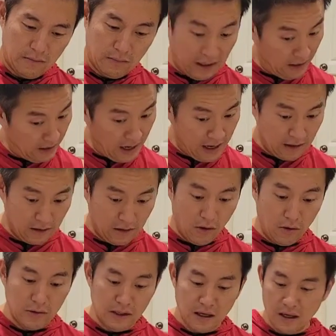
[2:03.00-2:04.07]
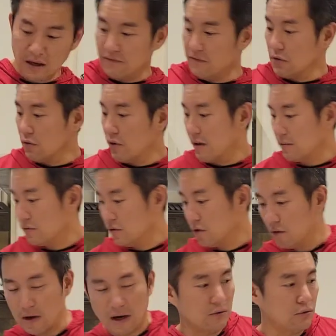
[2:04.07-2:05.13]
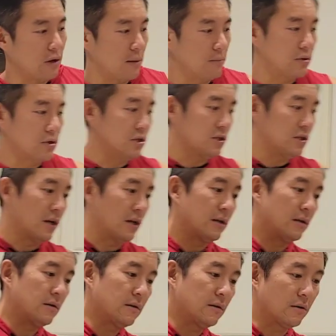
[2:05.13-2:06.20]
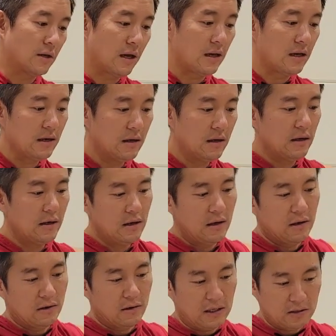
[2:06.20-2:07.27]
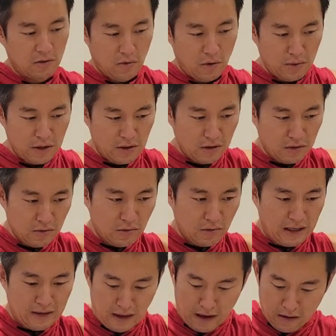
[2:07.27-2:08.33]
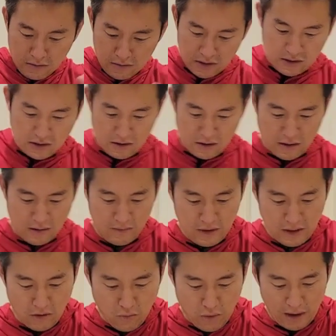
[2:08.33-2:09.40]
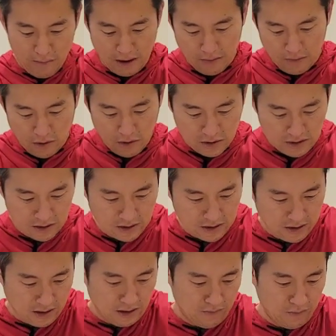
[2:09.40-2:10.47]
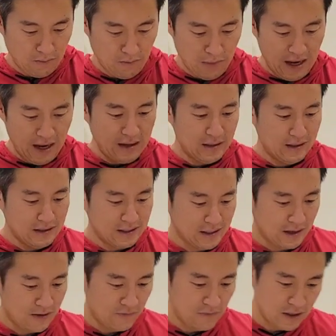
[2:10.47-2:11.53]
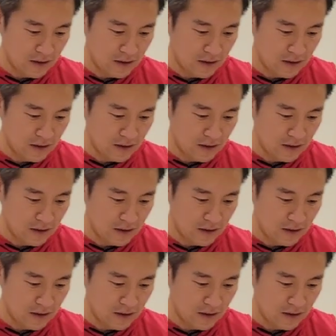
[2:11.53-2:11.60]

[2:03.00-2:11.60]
but again, only if you know how to appreciate it. Okay. All right. So what we're gonna do right now, I'm just gonna wipe out all this blood and stuff.